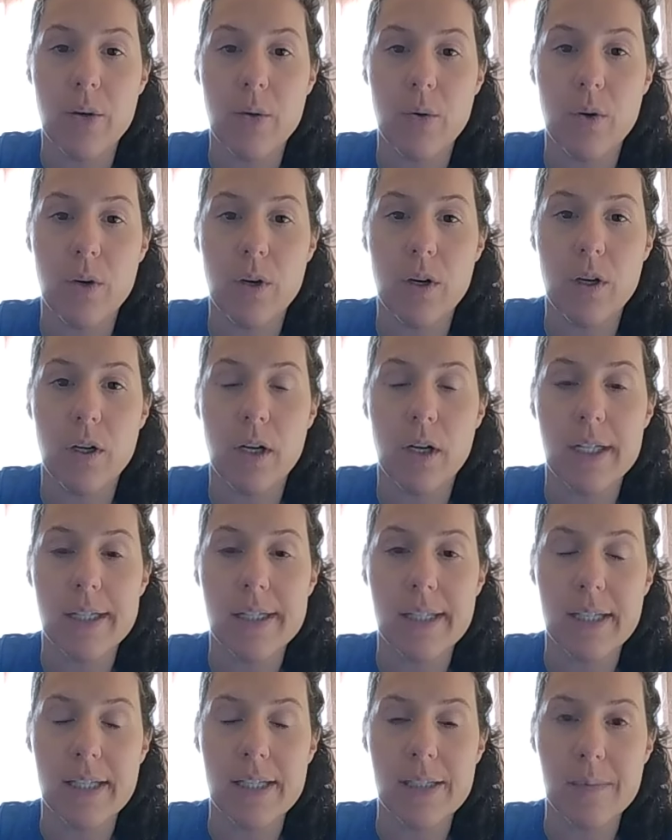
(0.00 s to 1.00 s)
your
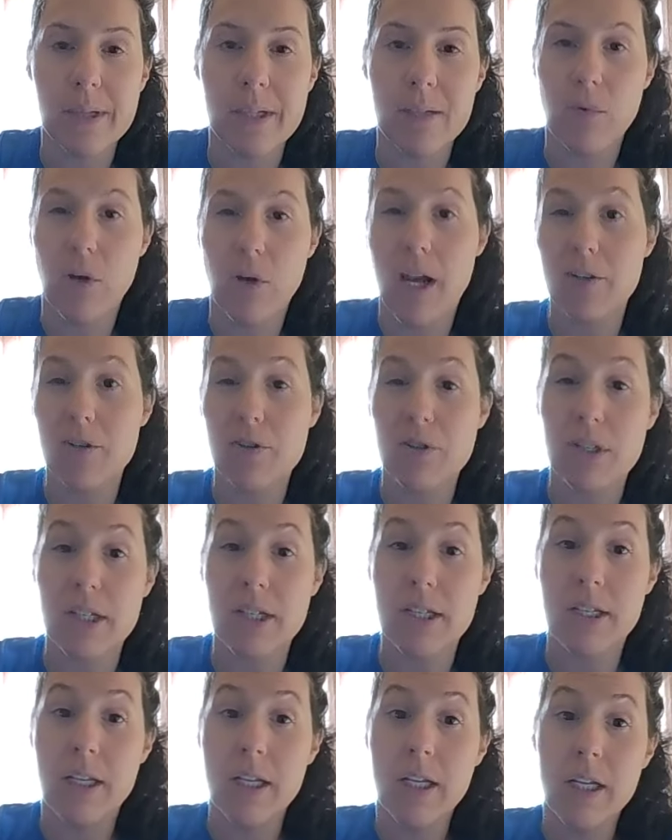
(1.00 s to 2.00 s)
assessment. Well,
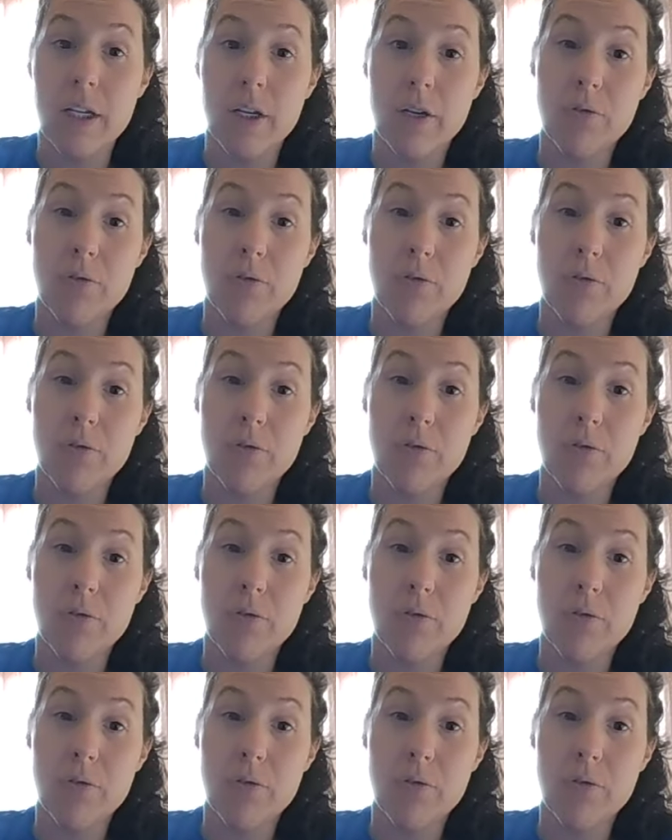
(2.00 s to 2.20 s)
actually,